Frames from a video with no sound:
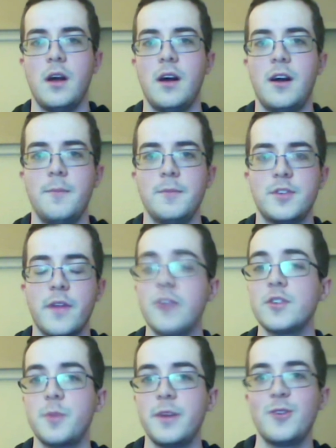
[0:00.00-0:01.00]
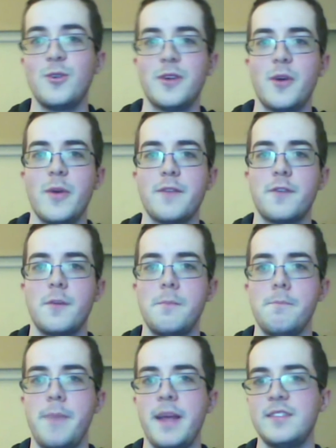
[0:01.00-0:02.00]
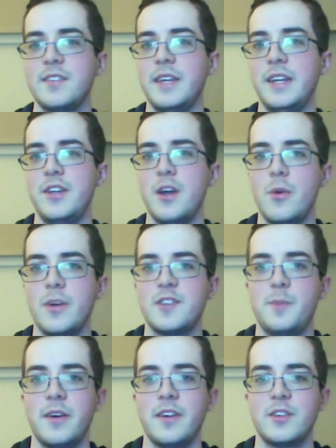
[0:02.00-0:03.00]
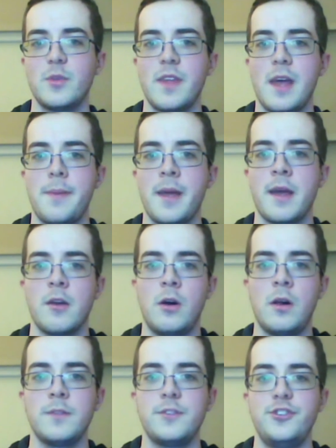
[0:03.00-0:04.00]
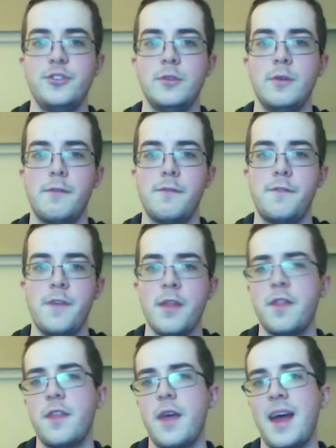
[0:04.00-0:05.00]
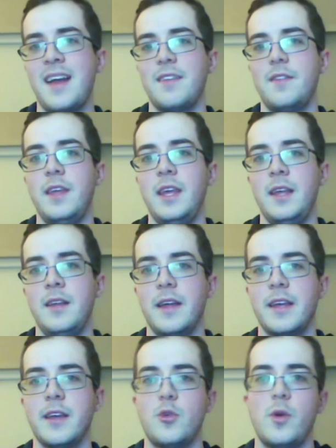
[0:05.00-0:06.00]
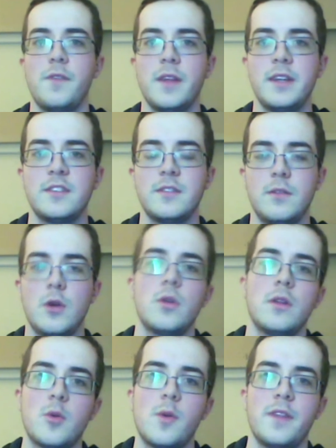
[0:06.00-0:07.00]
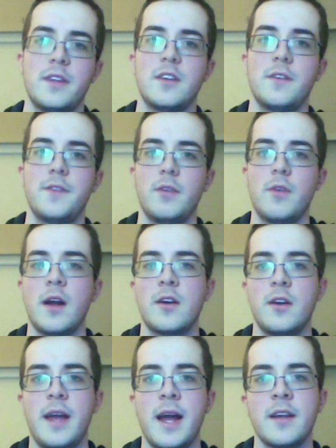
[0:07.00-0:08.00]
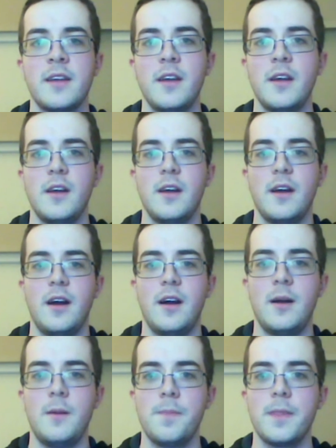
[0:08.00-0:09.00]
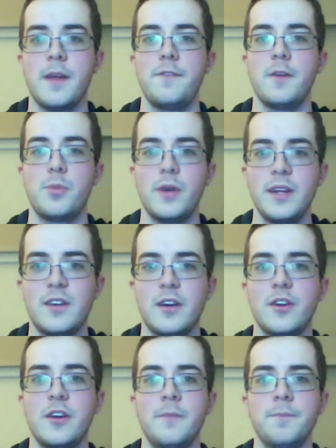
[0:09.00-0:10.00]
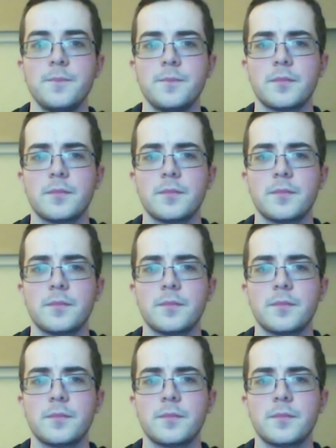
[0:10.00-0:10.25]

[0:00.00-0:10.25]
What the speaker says: So that was pretty cool, going from basically no experience with epé at all to 5th at the like local equivalent of a rock or knack. That felt pretty darn good.